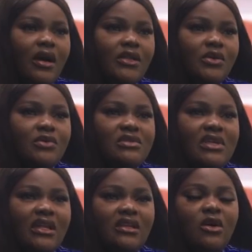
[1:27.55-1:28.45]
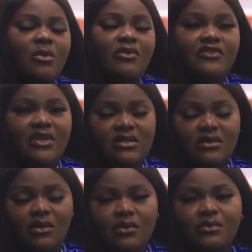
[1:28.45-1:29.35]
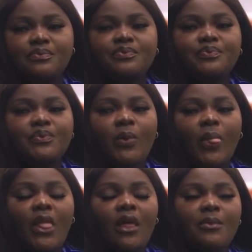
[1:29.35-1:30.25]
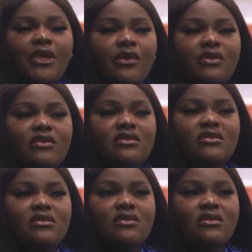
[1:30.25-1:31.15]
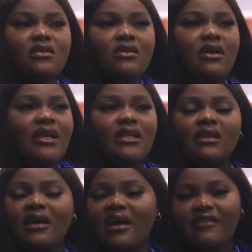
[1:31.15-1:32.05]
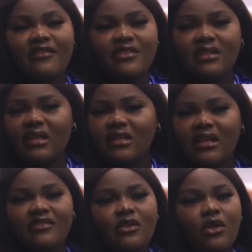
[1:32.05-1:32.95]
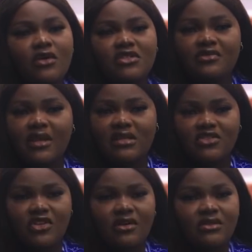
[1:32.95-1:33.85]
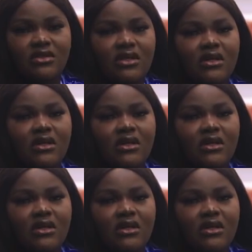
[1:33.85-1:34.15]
It all started a couple of years ago because I didn't have everything. I didn't have the luxury as a child.